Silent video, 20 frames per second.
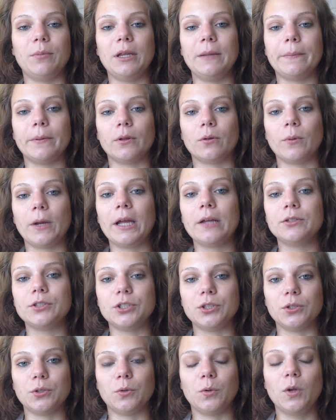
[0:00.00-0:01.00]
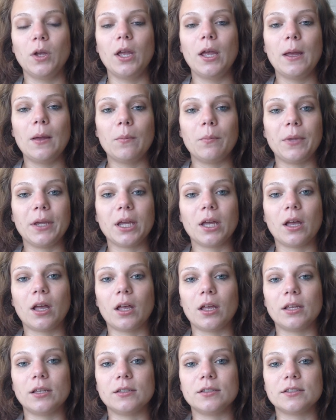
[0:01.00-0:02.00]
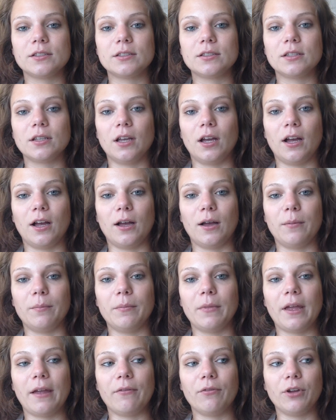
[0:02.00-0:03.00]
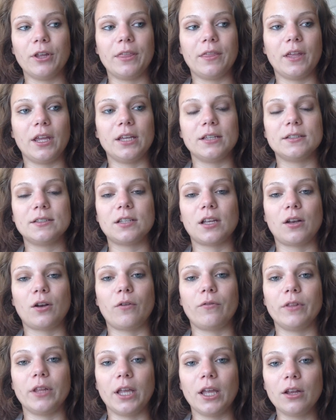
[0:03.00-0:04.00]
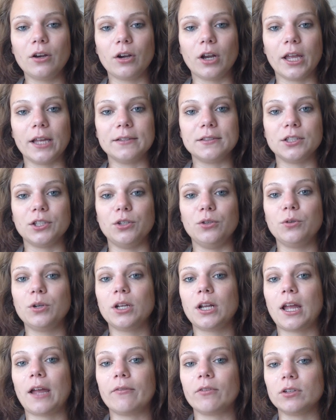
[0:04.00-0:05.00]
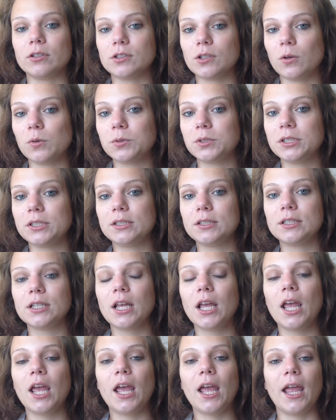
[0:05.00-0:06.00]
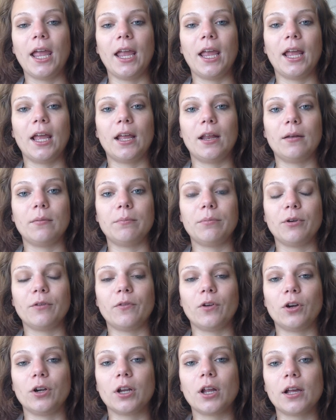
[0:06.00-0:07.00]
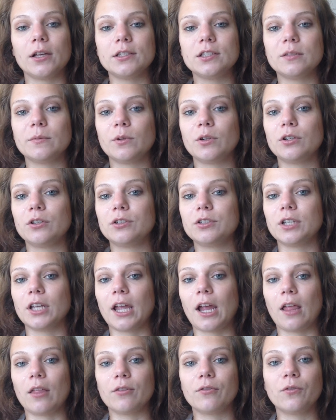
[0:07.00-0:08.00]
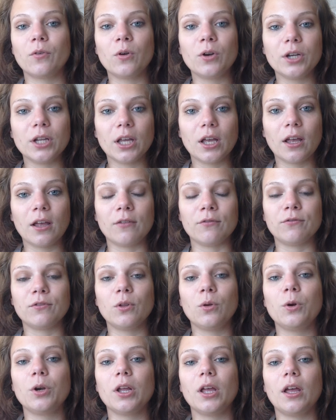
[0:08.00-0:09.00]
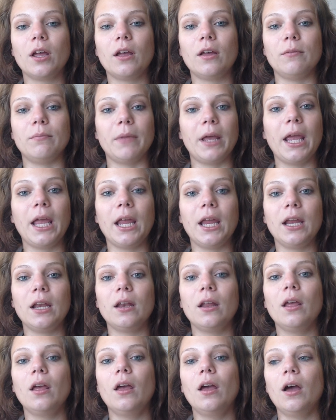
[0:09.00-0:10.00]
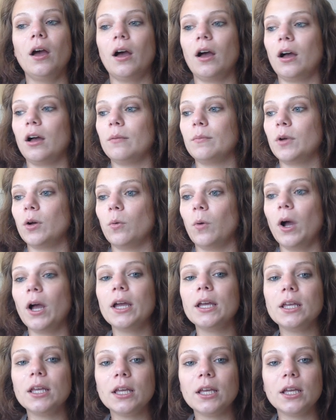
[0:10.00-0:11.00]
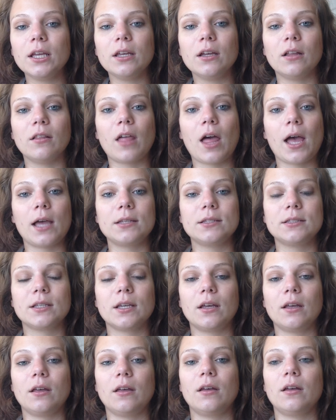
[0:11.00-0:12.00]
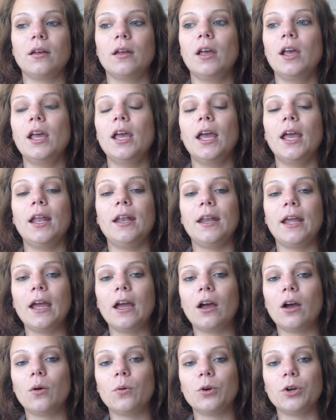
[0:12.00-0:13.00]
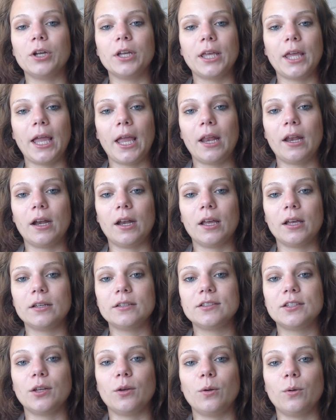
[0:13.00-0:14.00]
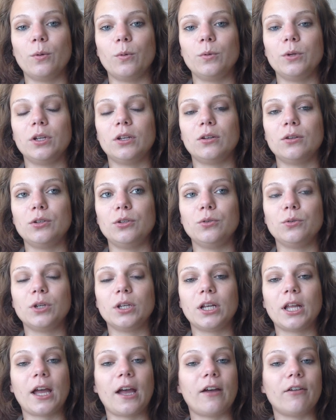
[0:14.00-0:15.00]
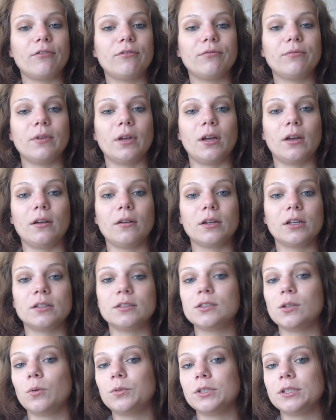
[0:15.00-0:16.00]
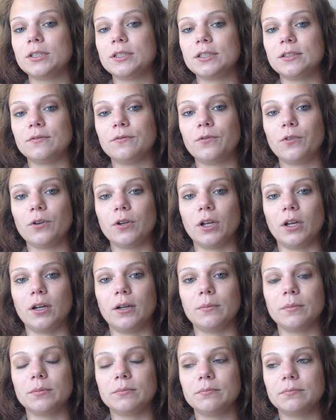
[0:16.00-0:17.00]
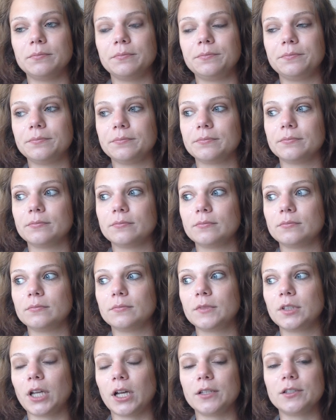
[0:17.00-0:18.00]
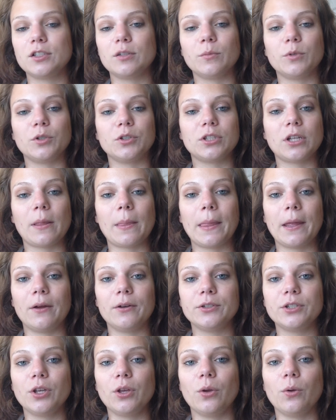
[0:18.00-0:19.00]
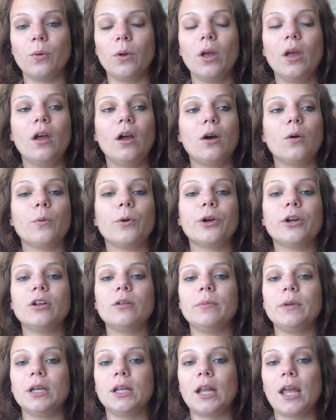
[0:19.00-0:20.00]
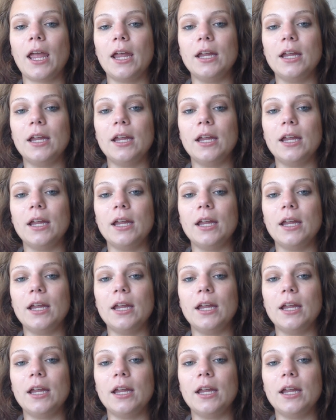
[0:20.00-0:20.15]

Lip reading: people around you, because everything is done over the internet. So you can have consultants and preferred customers in California and Florida and Maine, Hawaii, Alaska, and now we're in Canada. So, you know, you can have consultants and customers up there too. We're going to be in